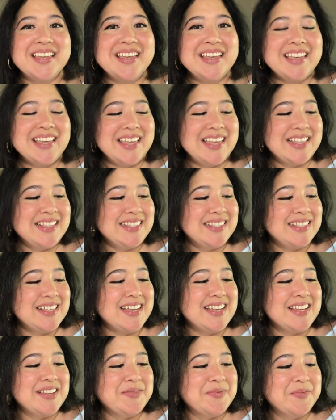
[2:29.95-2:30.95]

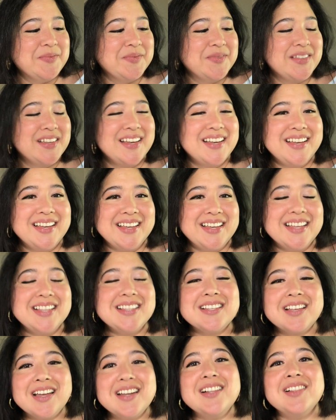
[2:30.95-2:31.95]
It's
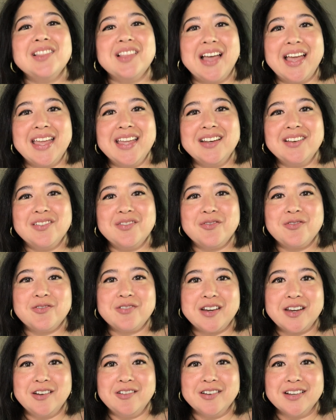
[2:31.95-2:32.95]
got a light
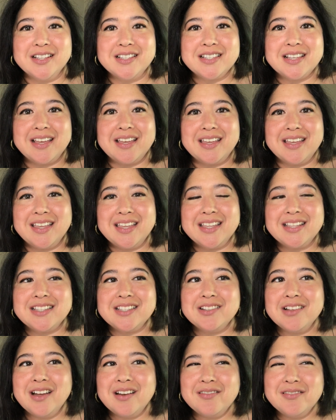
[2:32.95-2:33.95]
fragrance. It's
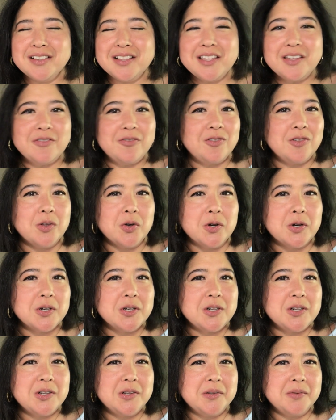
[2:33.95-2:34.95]
not really
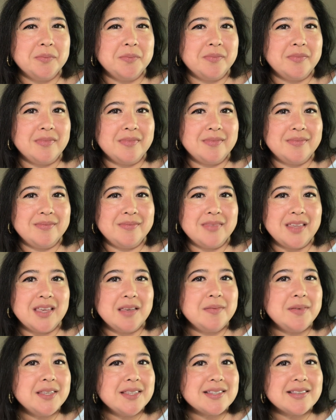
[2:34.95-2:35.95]
floral,
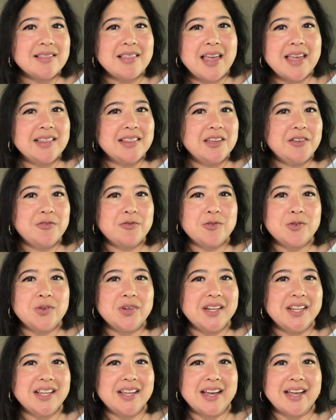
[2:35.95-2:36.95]
maybe slightly
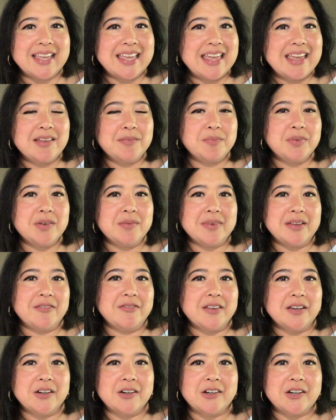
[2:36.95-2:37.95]
fruity. I can't put my
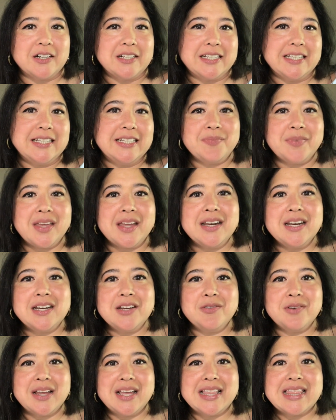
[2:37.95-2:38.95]
finger on it. At any
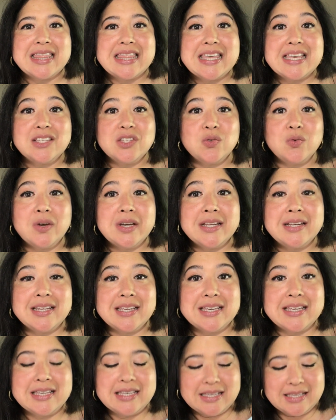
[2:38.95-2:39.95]
rate, this one
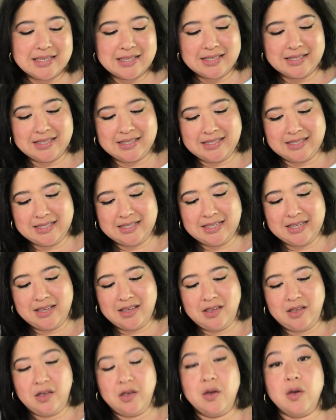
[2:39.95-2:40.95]
is
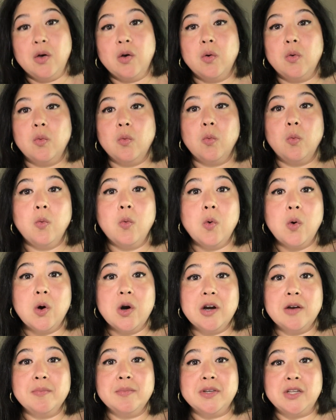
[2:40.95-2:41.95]

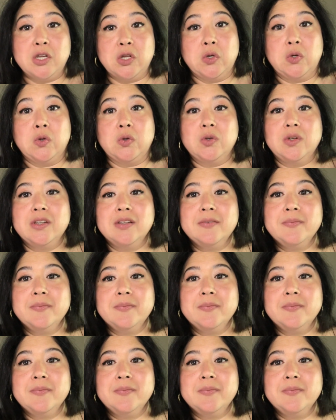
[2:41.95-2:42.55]
Warm Nude.